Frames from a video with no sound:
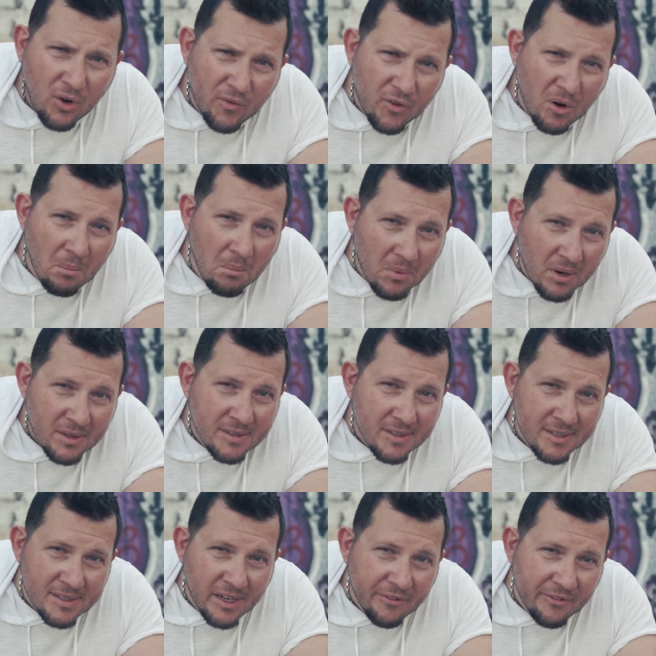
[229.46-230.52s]
over a month
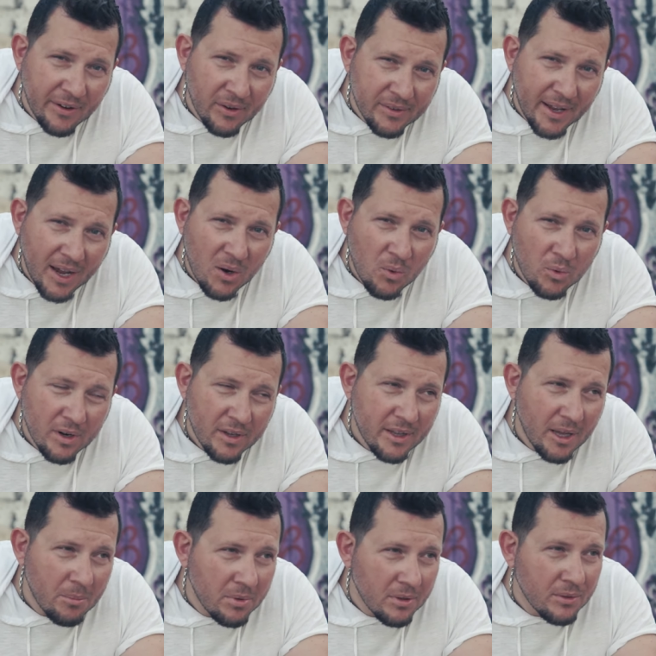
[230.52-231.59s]
since I found out where
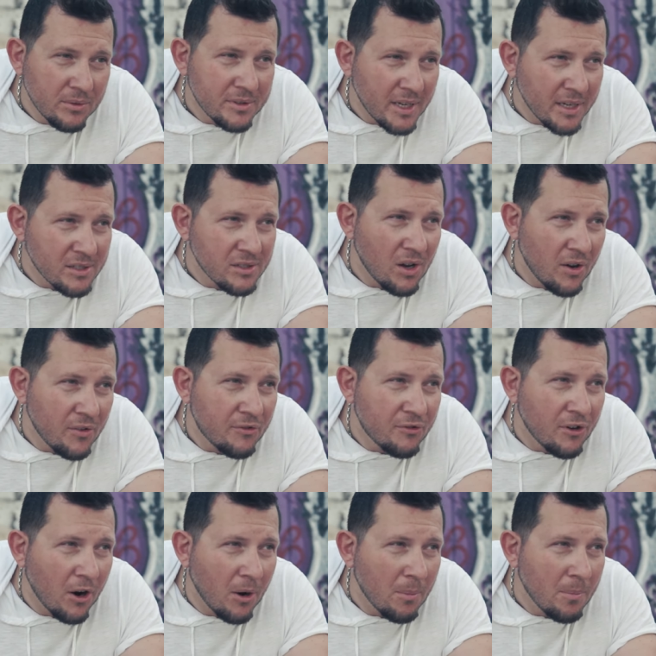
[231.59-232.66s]
that balloon takes off
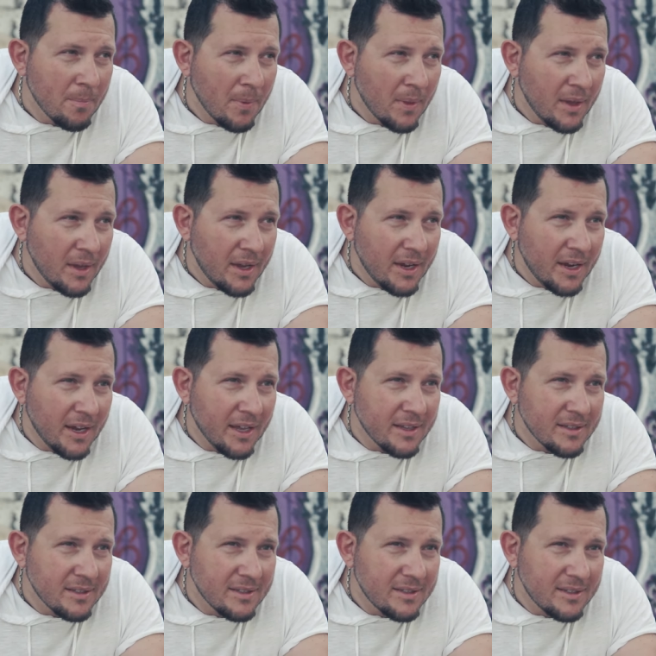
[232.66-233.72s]
from.
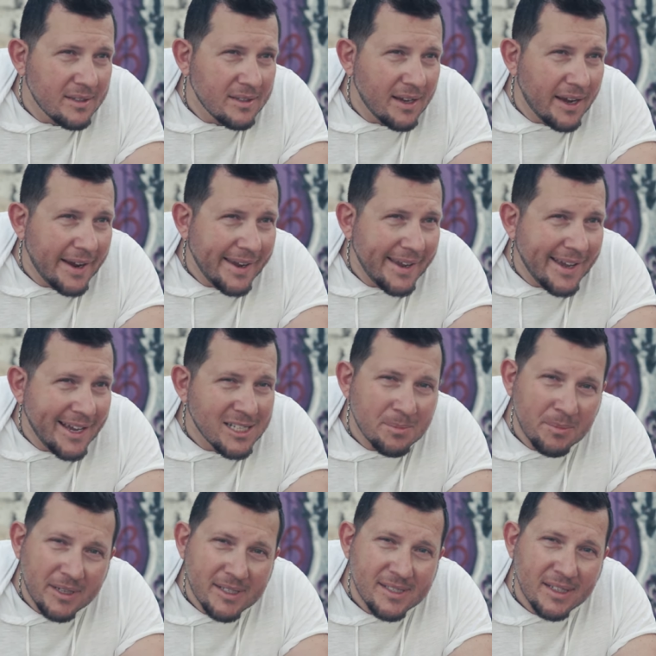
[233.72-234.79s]
And I asked
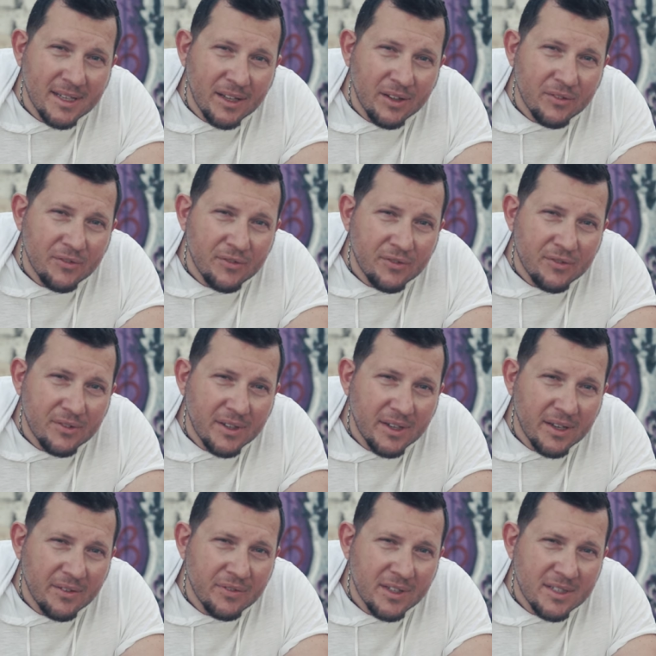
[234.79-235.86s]
myself,
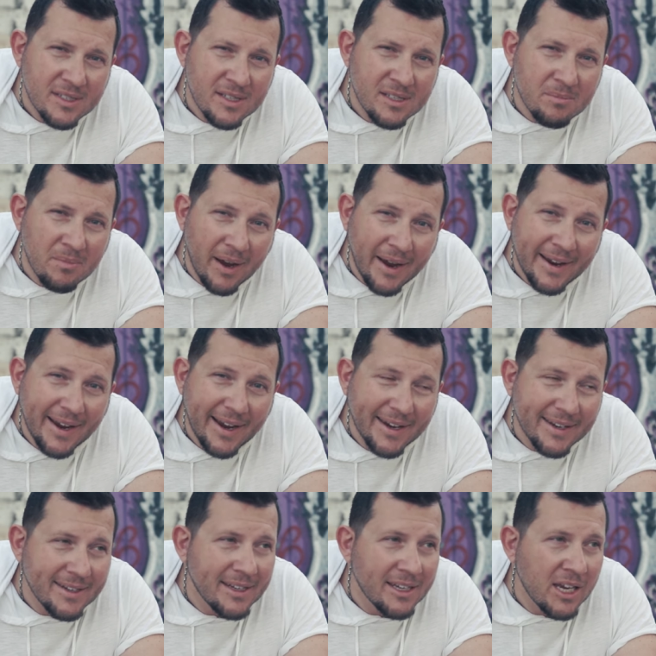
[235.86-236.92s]
if this is my
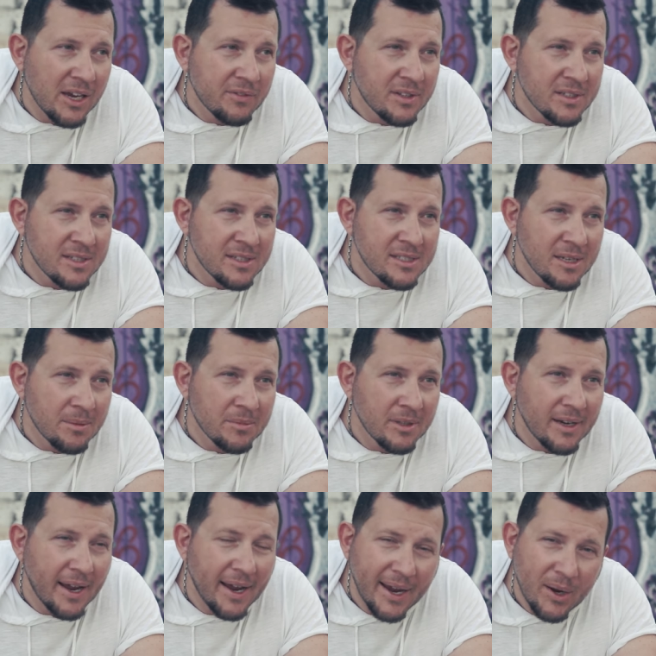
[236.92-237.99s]
idea, if this is
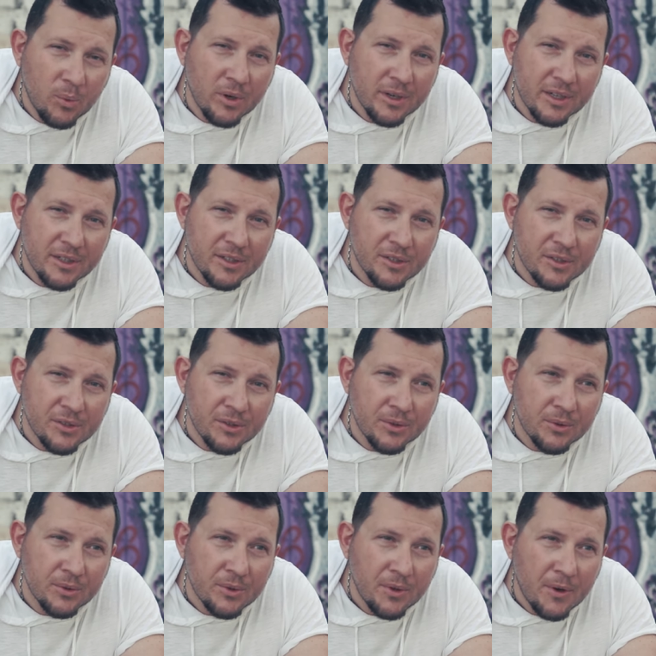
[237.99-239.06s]
something I wanted to do,